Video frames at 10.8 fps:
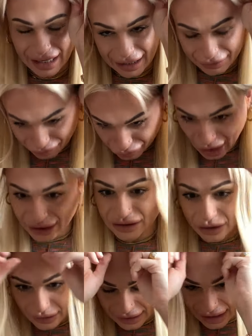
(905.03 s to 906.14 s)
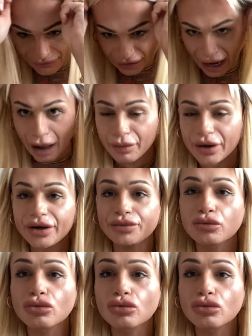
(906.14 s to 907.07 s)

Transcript: Like, I just don't think that's ever going to happen.